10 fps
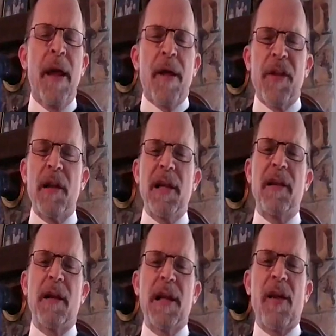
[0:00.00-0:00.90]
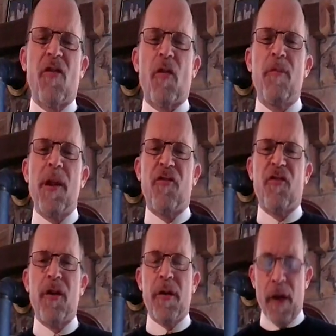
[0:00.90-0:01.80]
Then Linda Lease
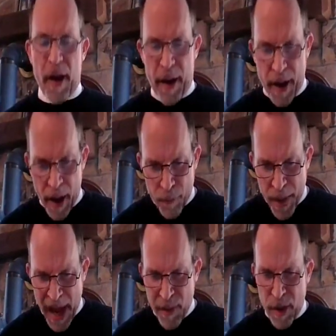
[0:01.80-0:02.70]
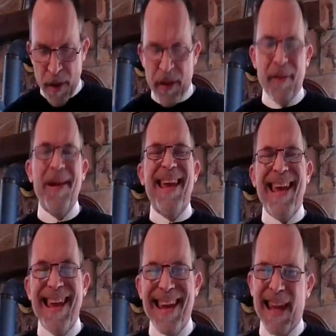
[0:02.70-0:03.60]
mentioned a baby by the name of
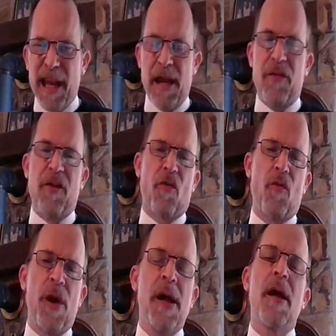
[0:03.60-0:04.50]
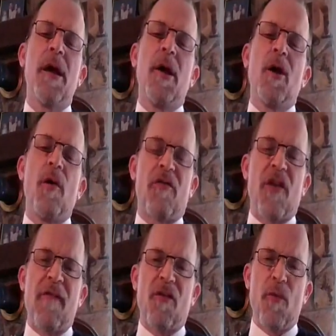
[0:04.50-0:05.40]
Kinley this week who is
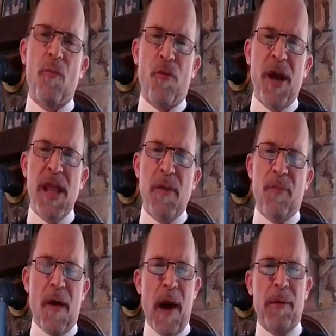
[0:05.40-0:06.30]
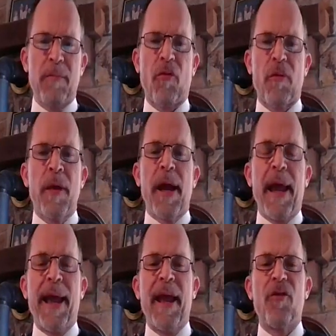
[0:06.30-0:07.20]
having some breathing problems,
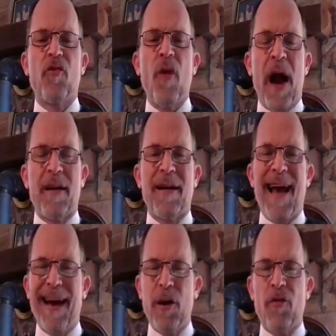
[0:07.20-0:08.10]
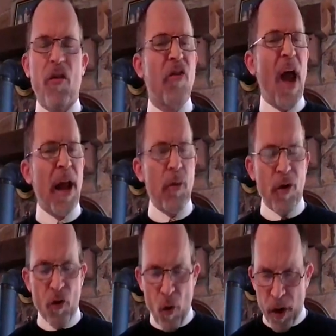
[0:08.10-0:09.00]
and they're trying to diagnose exactly
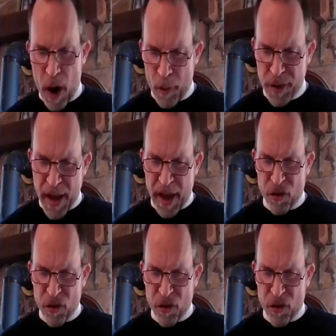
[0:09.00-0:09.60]
what's going on with that.